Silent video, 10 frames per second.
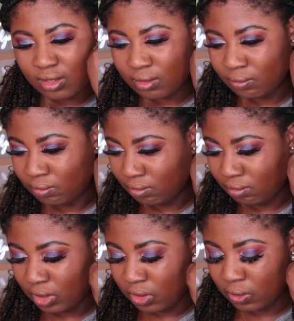
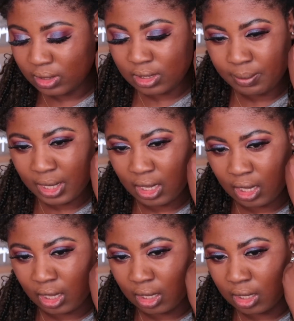It looks
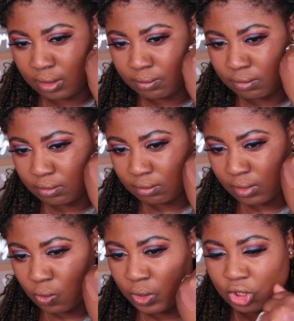yummy.
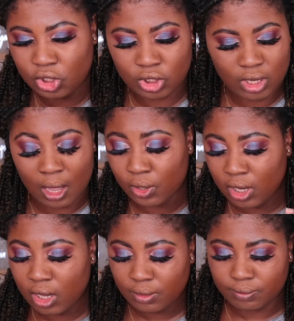Which I'm
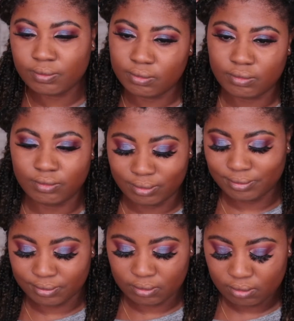gonna
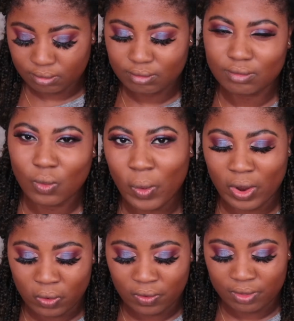
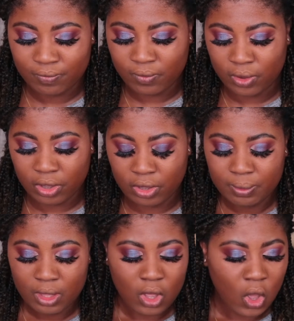wear all of them for you.
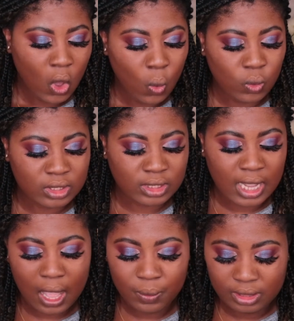We'll
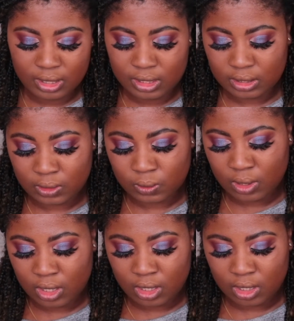start with this
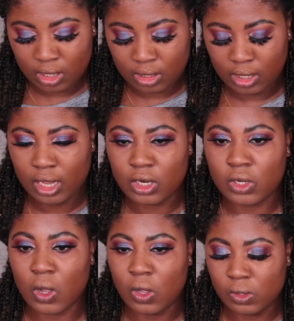one at the end,
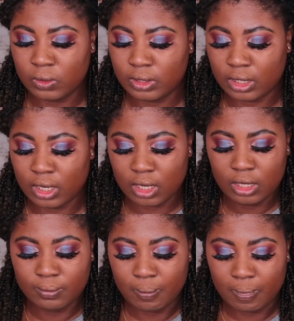Gold
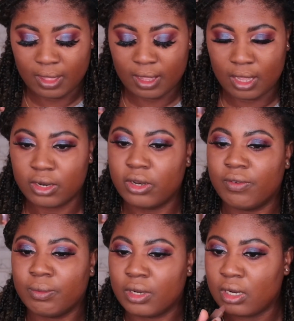Digger. I don't know if
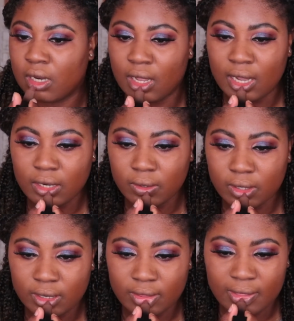I'm gonna need a liner or
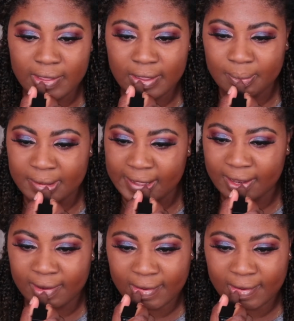anything, but